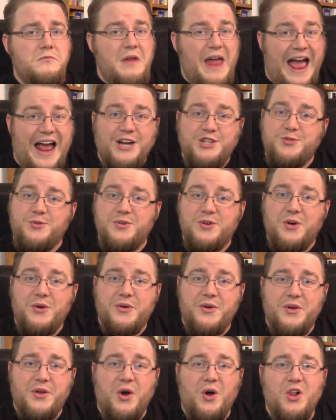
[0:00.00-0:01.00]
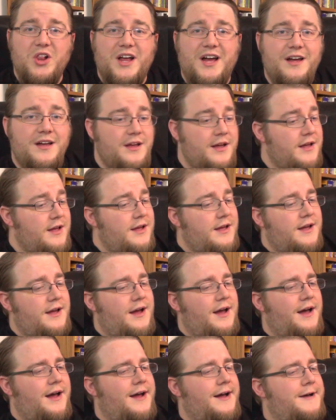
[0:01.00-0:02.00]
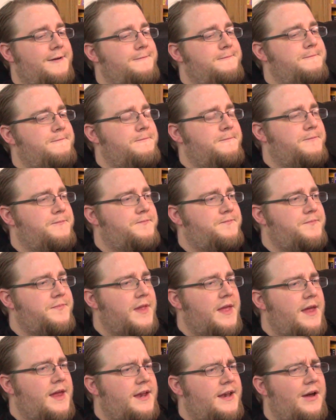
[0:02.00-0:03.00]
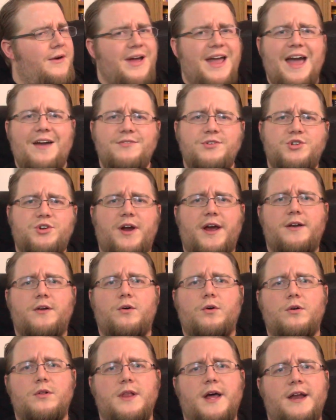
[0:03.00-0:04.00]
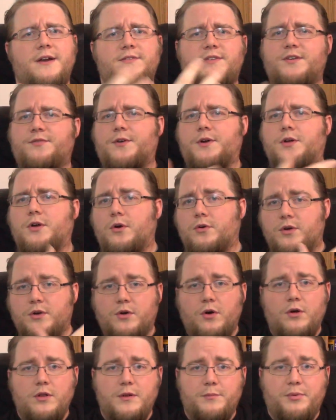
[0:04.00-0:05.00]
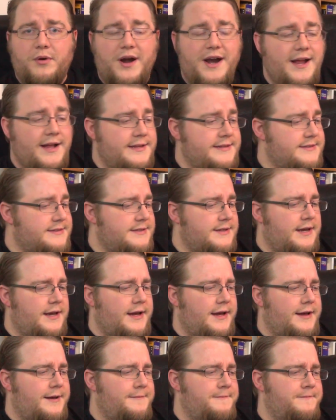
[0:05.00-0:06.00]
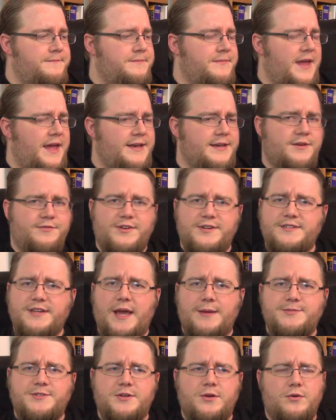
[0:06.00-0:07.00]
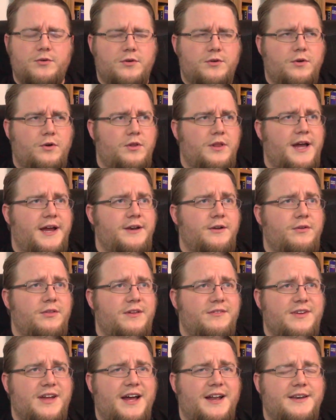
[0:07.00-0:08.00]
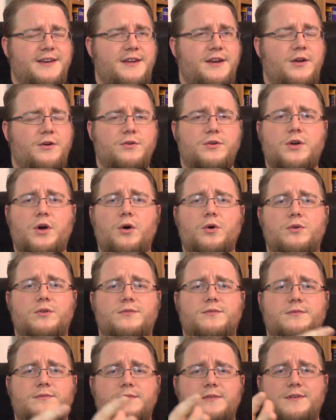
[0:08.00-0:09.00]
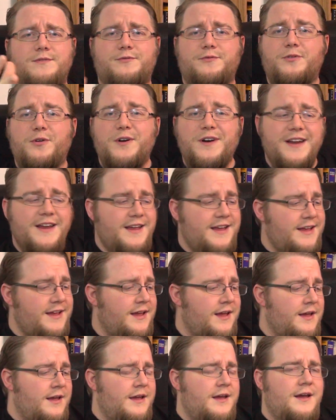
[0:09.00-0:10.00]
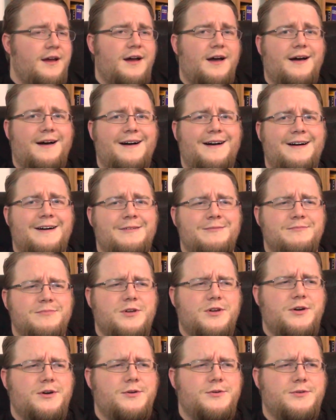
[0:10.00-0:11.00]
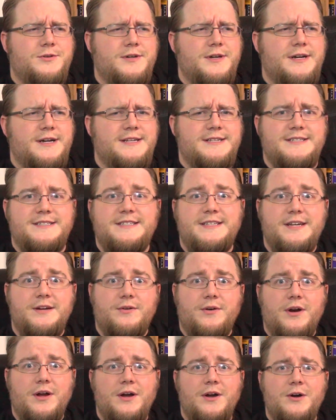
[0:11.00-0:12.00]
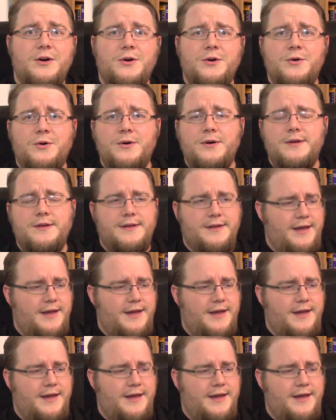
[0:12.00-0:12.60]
actual Coca-Cola. Now, I haven't tried a whole lot of different Coca-Cola brands and different types of Coca-Cola. I know they've got, you know, Coke Free, Coke Zero,